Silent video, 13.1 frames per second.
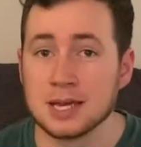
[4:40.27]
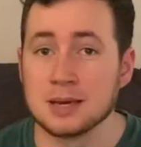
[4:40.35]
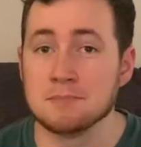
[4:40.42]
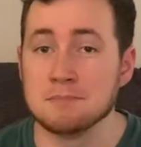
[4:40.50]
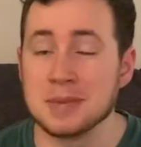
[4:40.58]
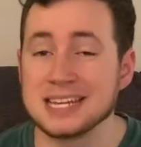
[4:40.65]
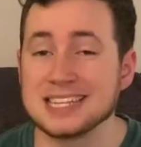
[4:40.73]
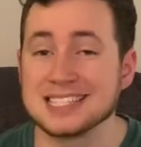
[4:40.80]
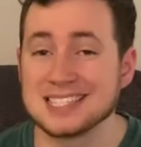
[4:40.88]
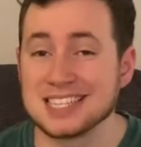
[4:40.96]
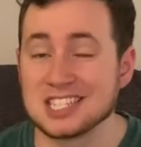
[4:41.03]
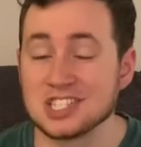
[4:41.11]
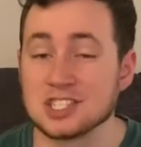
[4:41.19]
make
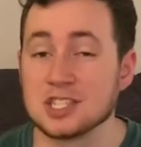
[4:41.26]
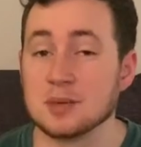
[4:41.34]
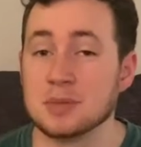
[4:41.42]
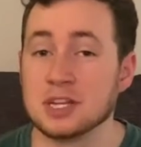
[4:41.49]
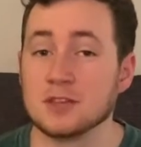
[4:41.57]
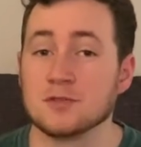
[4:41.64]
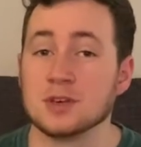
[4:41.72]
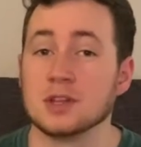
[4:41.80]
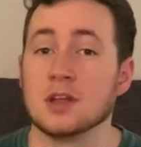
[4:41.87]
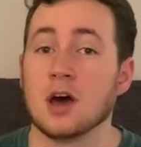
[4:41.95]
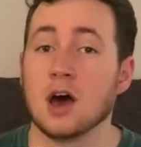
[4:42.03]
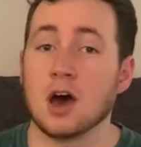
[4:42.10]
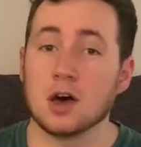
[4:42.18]
decisions that benefit
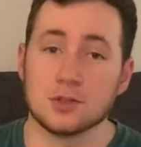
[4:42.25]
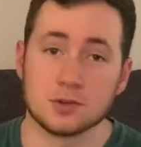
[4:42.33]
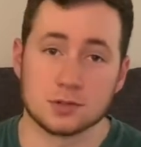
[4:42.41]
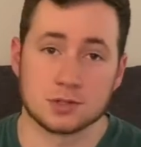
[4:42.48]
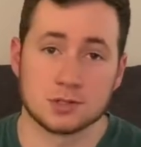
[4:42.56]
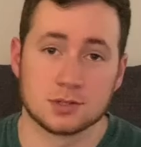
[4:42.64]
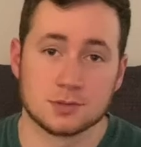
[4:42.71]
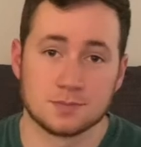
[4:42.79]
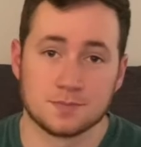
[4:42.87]
others.